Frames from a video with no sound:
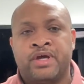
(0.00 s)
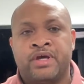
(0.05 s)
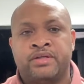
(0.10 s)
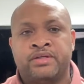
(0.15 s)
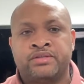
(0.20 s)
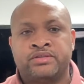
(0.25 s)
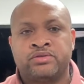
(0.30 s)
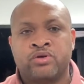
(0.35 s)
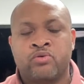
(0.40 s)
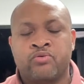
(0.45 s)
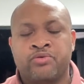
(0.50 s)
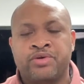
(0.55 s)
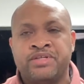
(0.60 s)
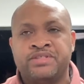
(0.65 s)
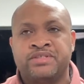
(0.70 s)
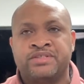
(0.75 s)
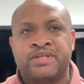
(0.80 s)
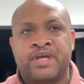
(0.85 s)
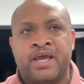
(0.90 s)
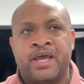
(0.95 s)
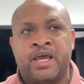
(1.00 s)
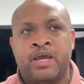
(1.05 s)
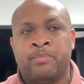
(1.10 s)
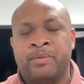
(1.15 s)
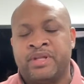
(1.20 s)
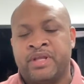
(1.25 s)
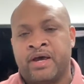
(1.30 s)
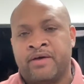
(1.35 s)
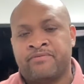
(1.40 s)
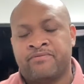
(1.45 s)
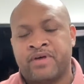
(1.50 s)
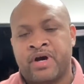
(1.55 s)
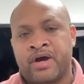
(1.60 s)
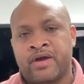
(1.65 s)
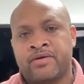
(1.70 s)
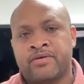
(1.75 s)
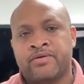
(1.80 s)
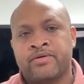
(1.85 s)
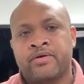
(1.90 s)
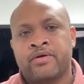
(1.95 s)
that there's no reason to aim in that
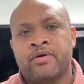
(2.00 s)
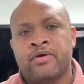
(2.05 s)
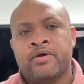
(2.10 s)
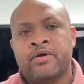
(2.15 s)
fire.